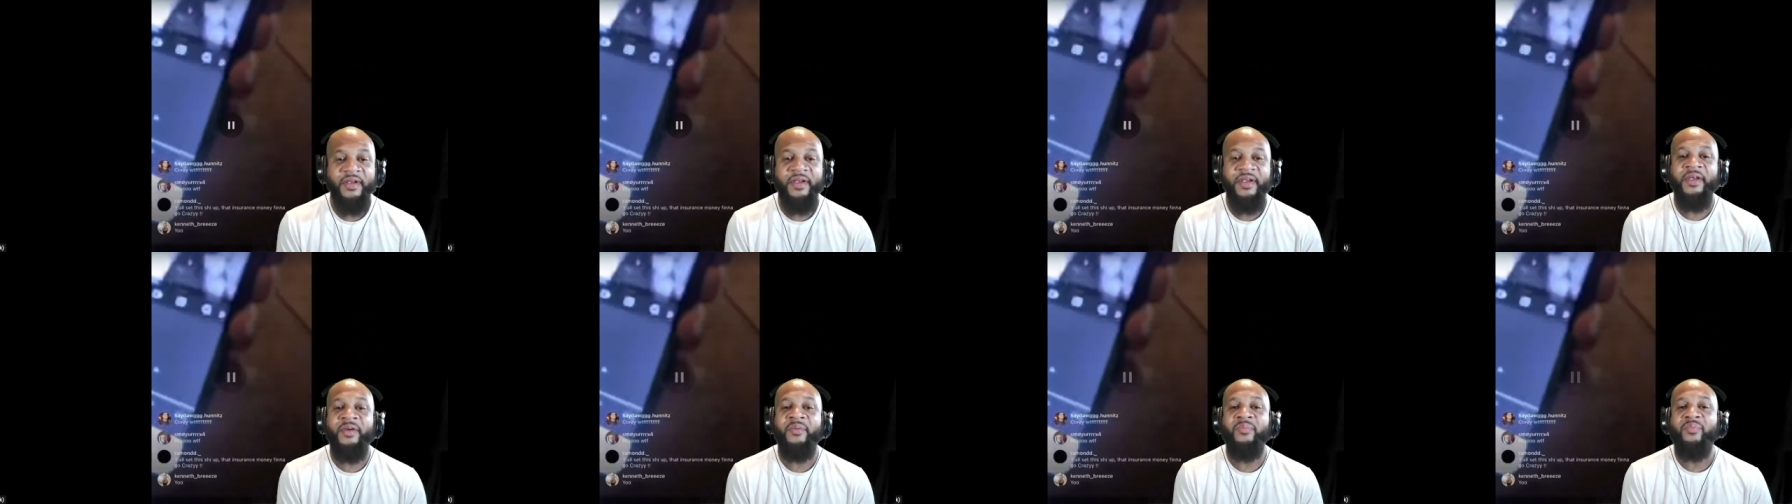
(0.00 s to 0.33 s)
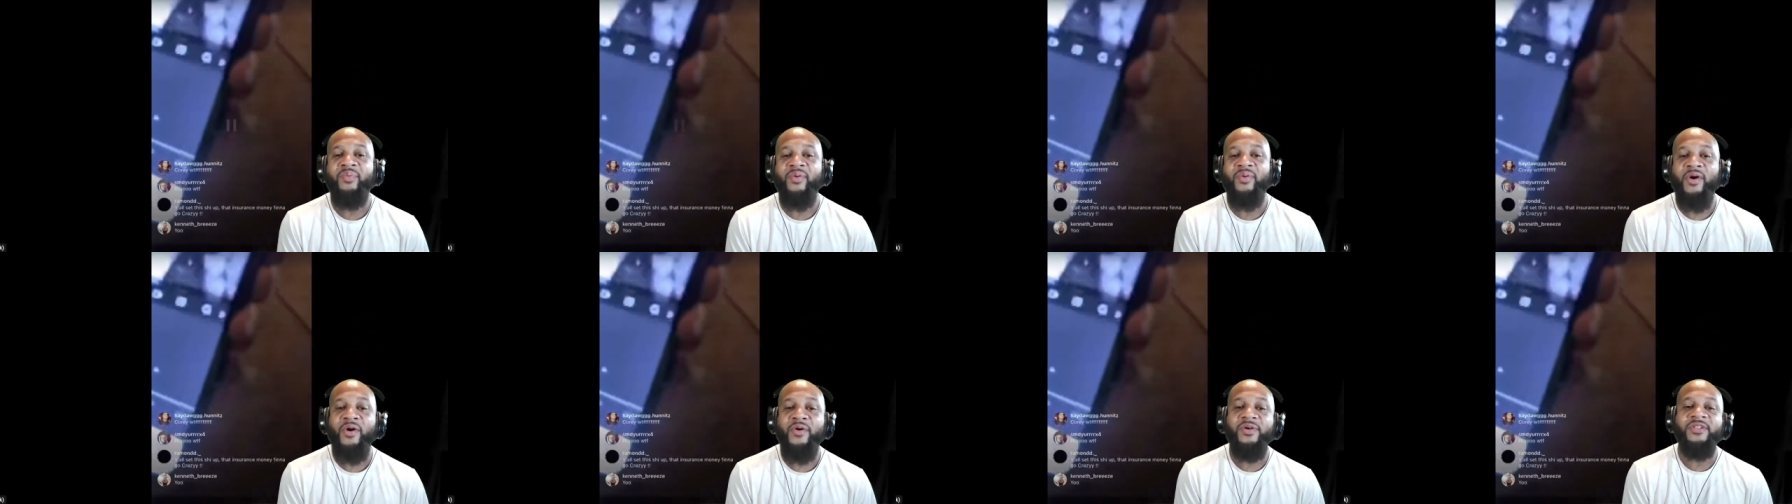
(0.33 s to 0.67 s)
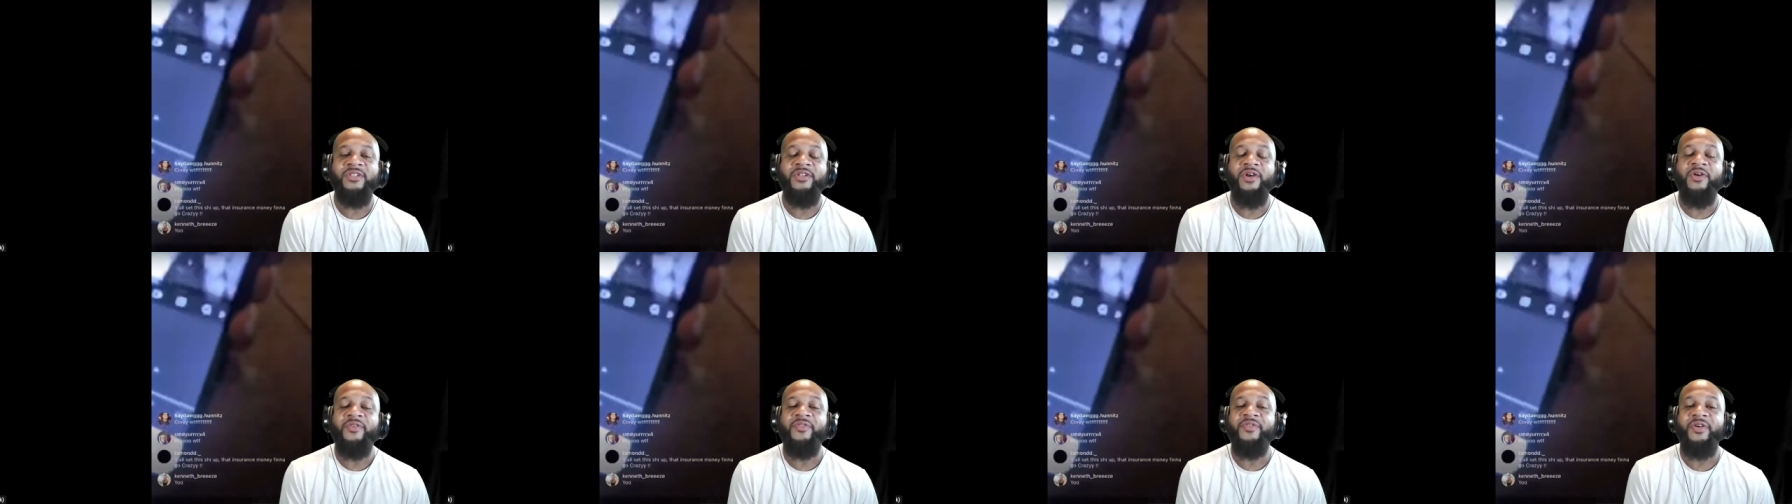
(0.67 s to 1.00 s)
And bro
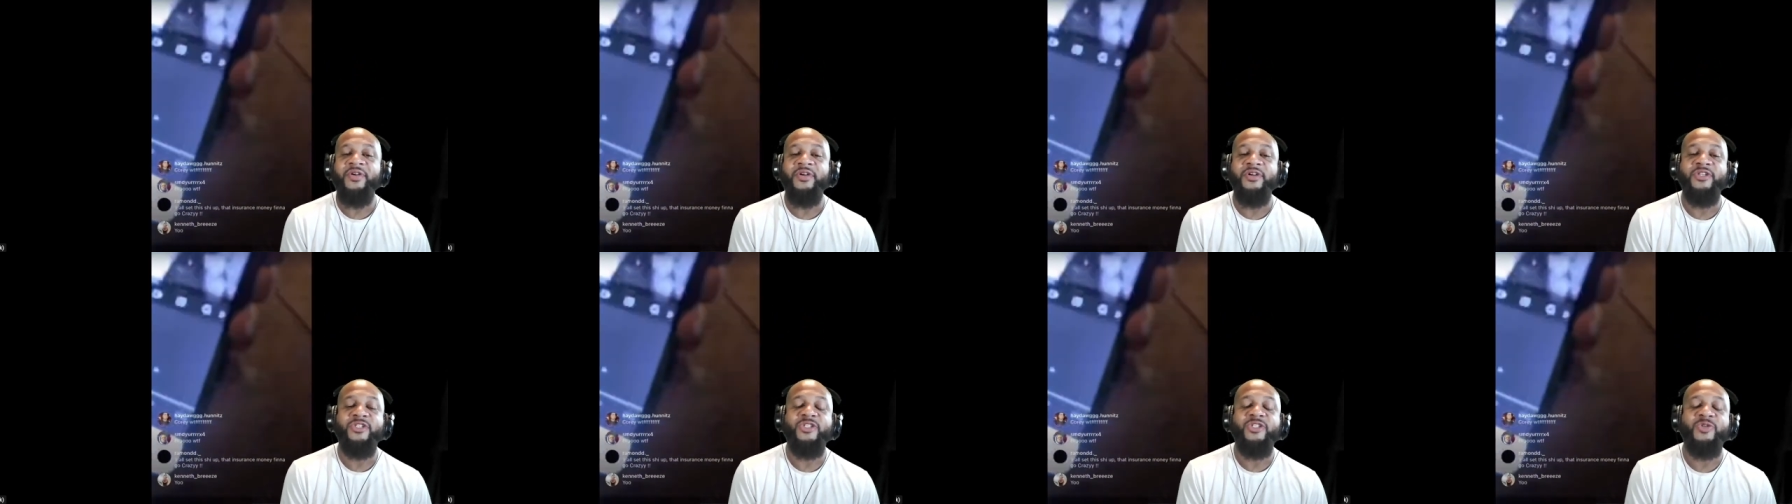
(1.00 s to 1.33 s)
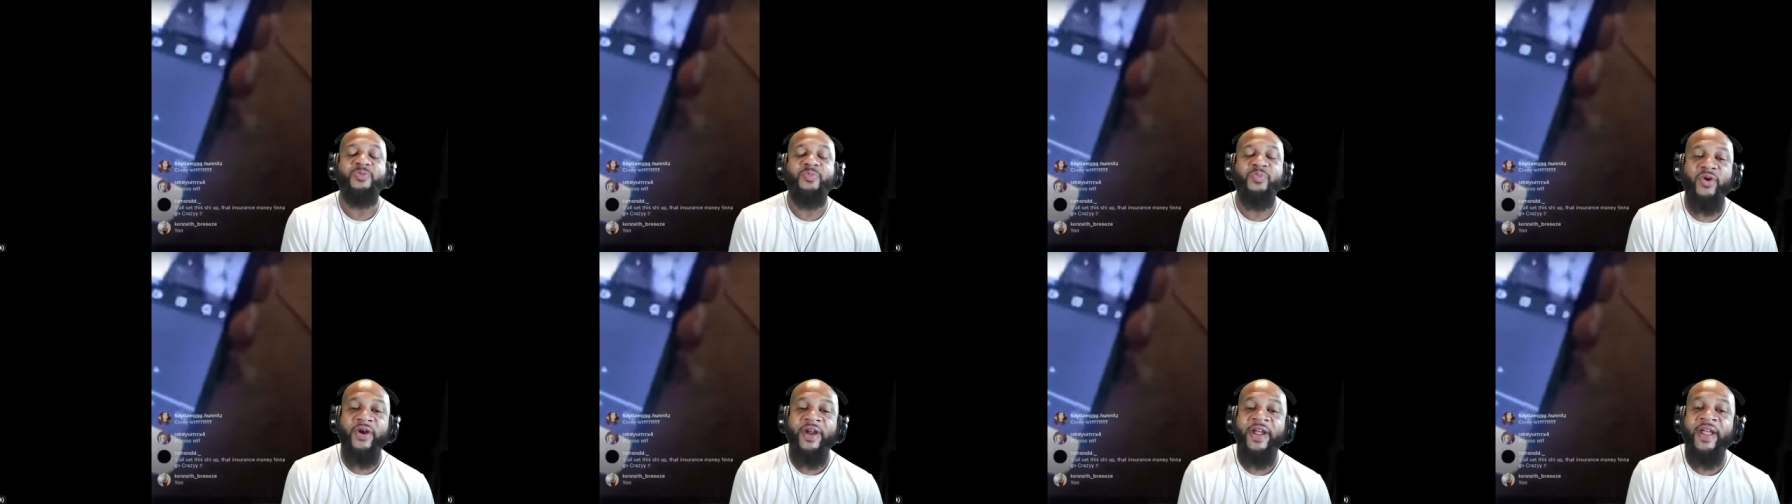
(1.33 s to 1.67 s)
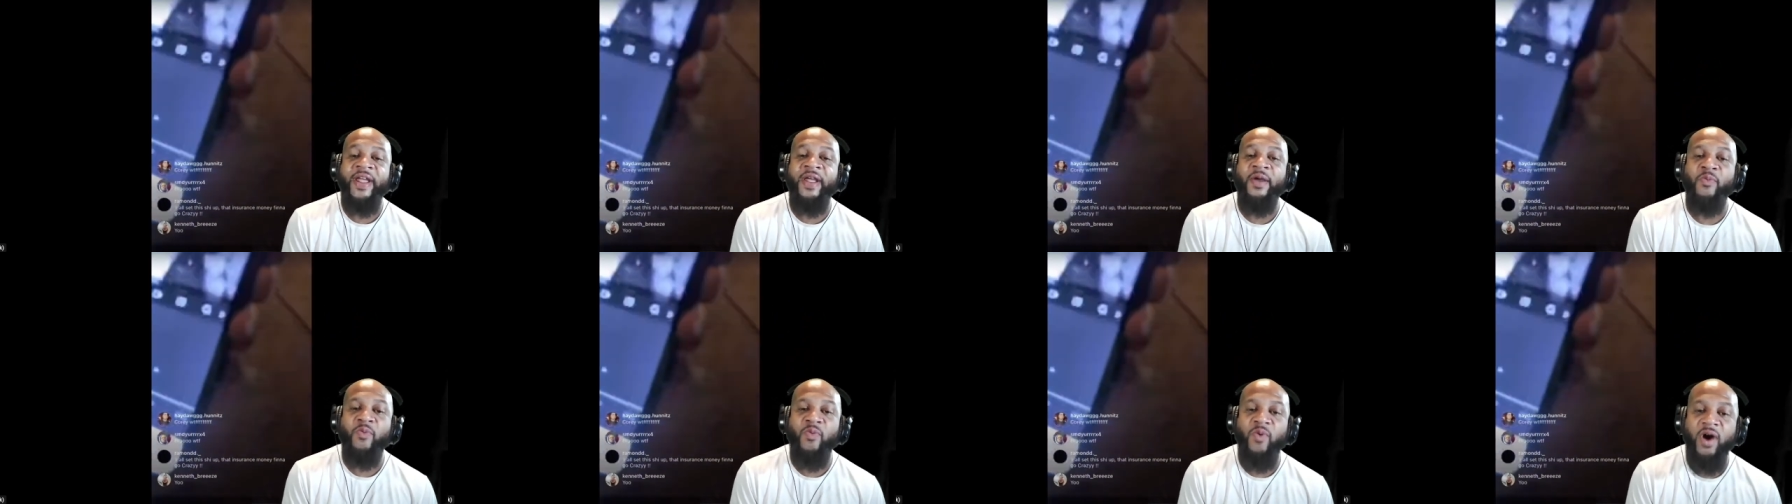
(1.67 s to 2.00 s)
is over here spraying